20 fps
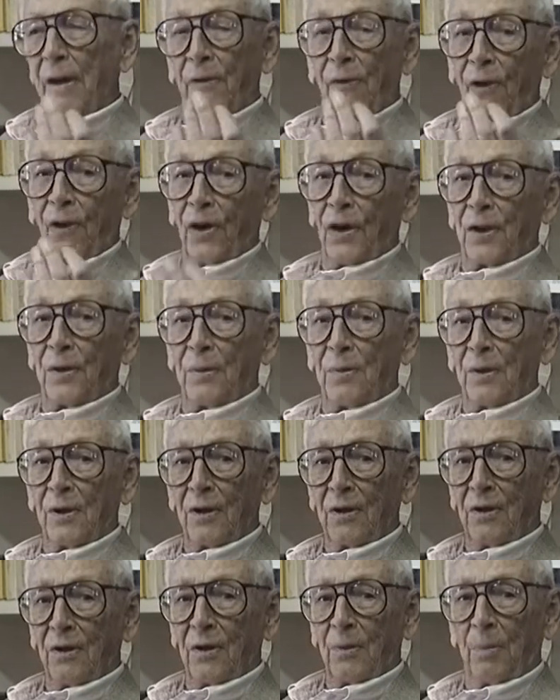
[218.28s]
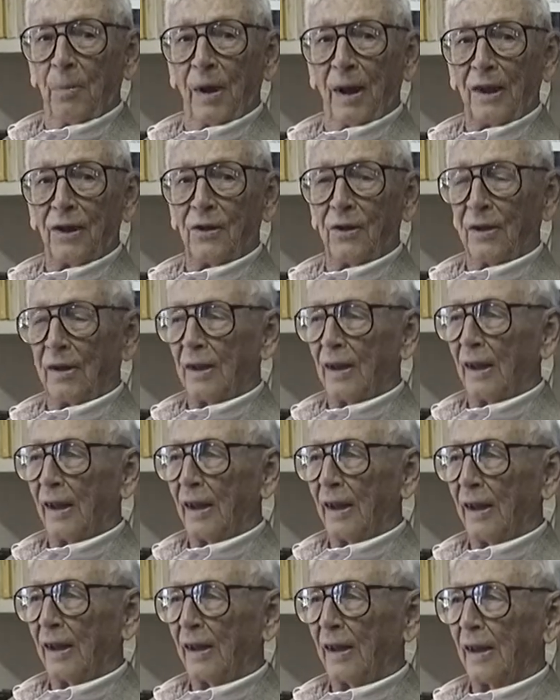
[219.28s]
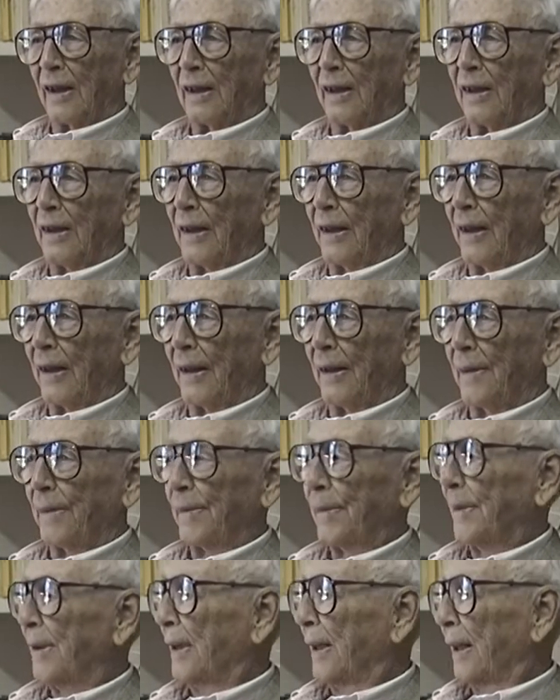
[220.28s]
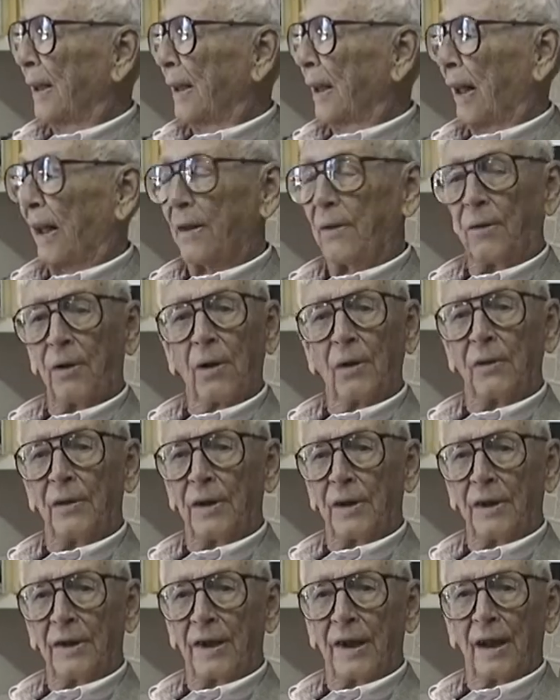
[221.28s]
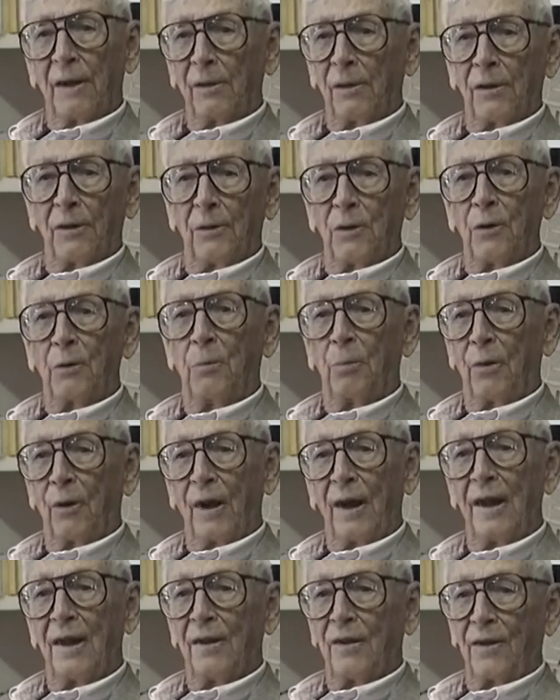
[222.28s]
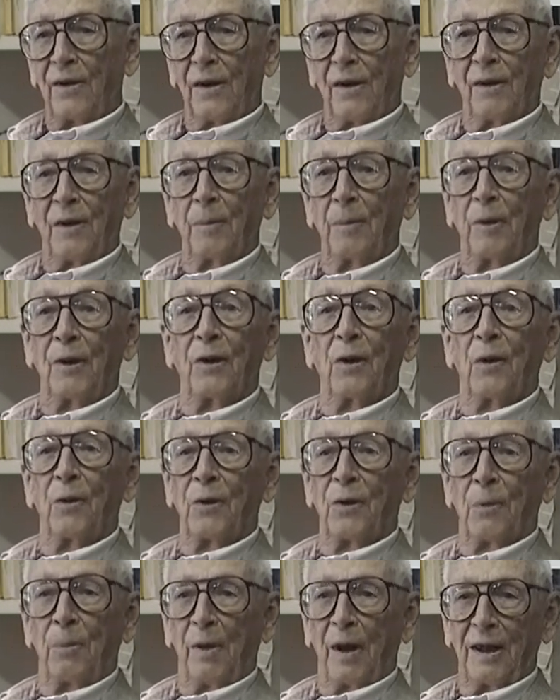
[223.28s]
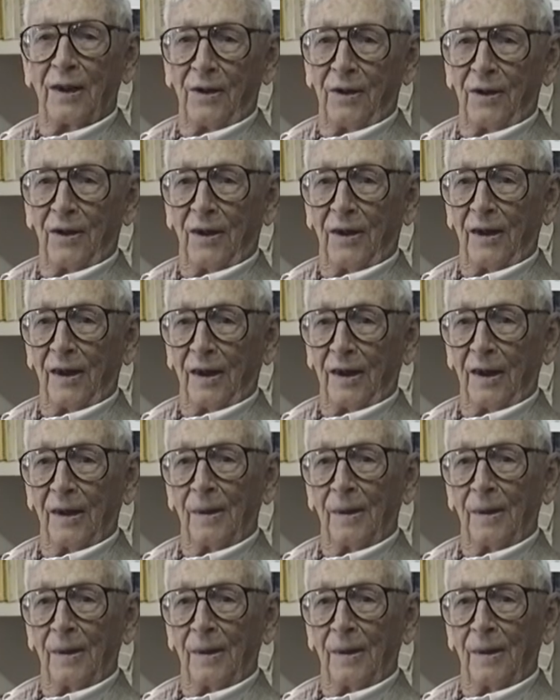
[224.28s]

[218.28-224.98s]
1st was inspection date, and uh, I drove into town with new plates and everything, but no inspection sticker.